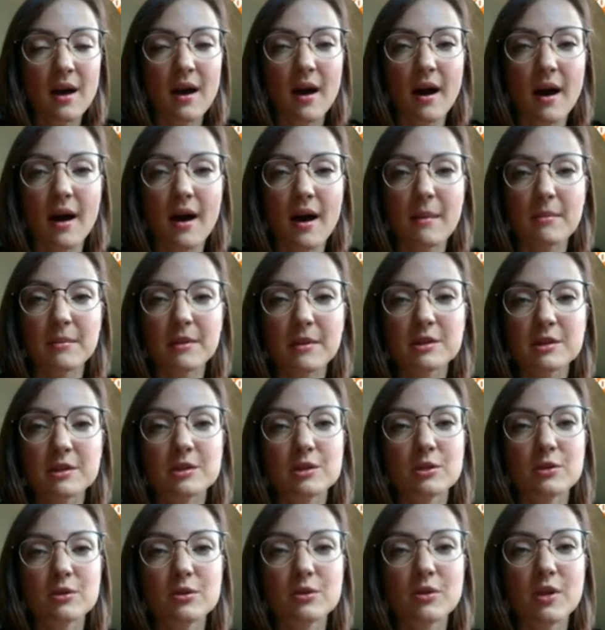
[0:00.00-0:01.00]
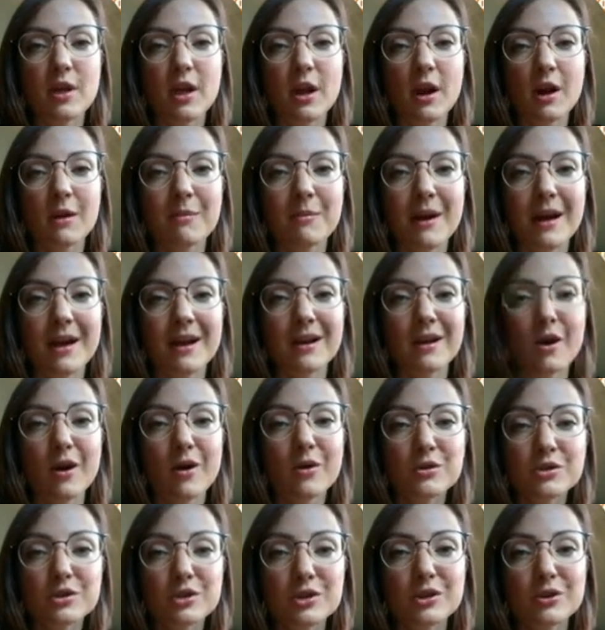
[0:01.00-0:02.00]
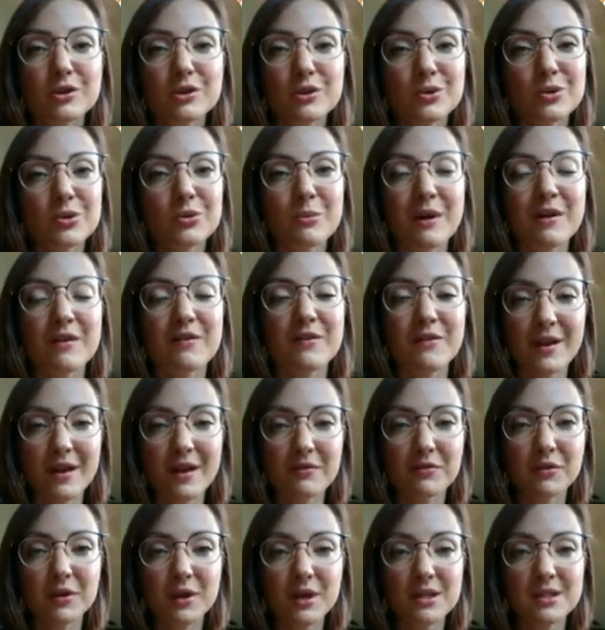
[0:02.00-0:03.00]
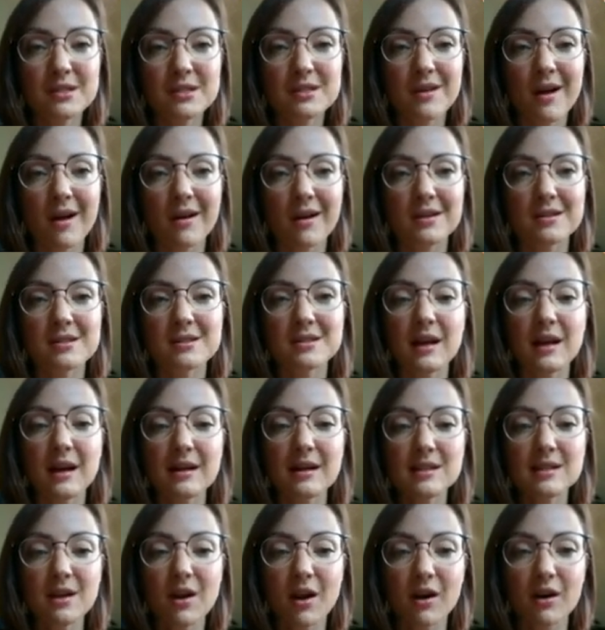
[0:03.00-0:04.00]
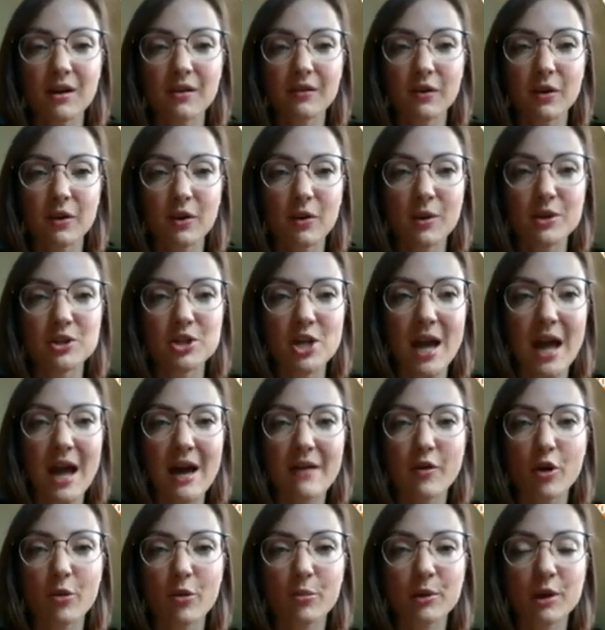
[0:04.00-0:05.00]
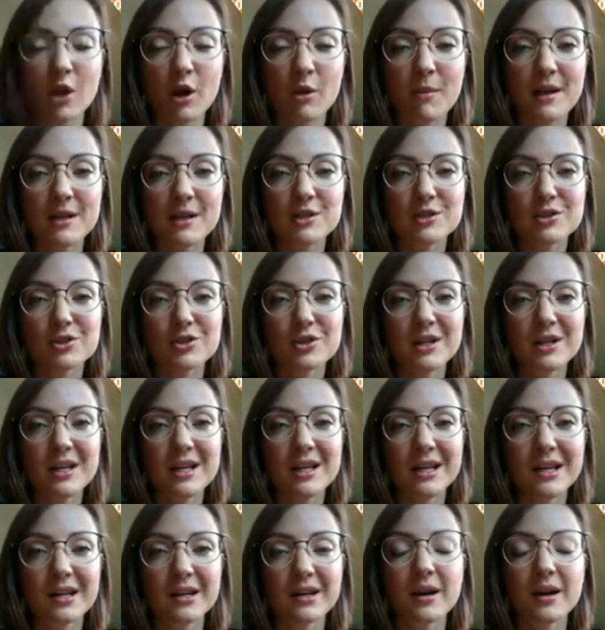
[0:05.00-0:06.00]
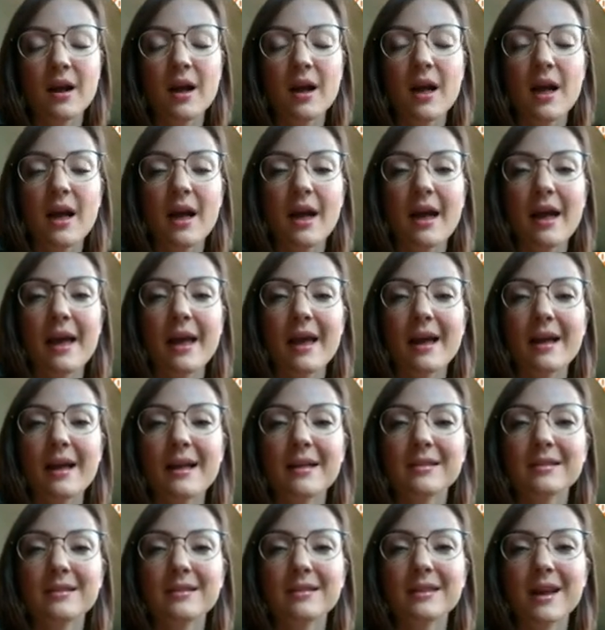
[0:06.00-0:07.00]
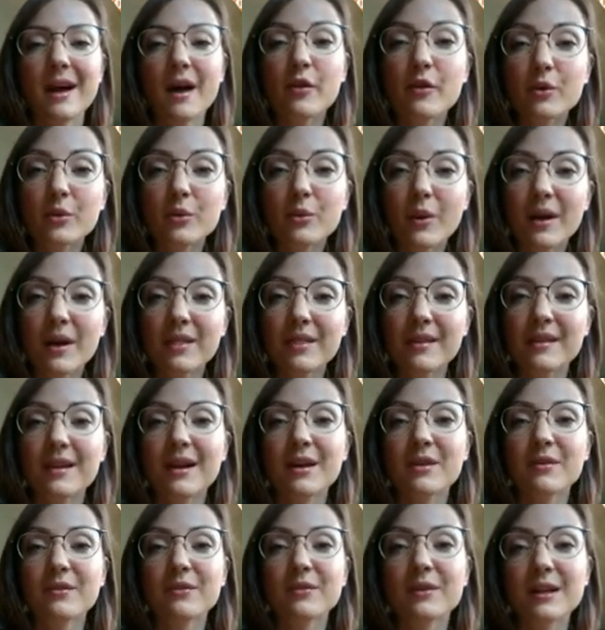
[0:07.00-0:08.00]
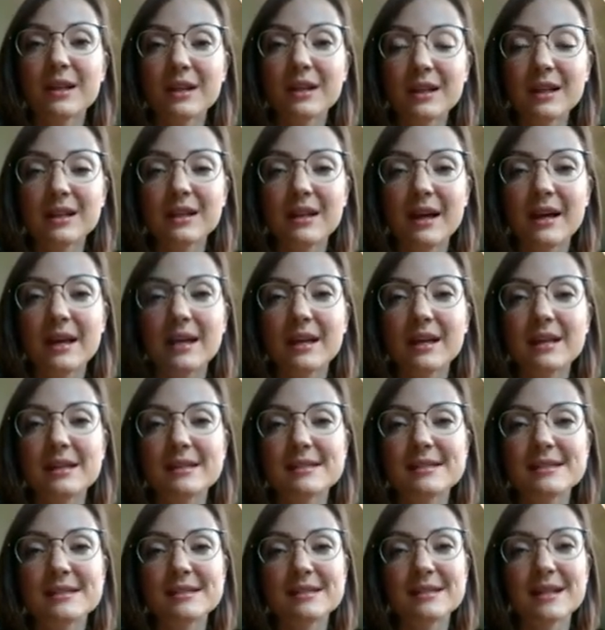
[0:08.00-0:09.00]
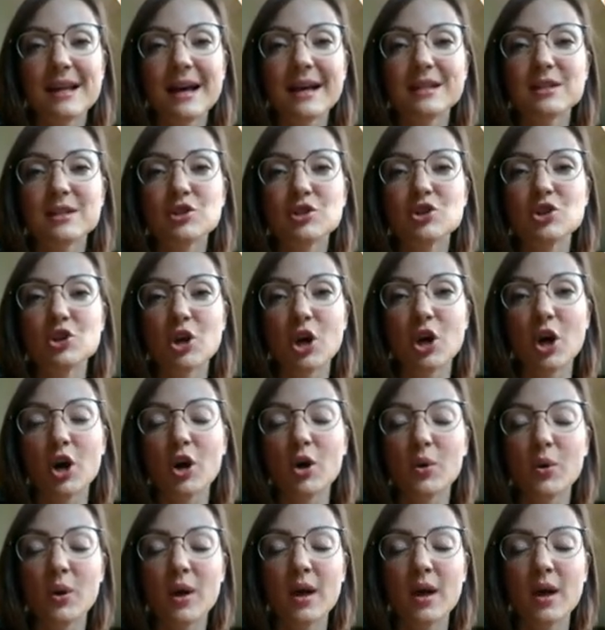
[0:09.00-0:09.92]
The two that are my go-to, my favorites, are Slides Carnival, which I have open on my screen here, and the other one that I really like is Slides Go.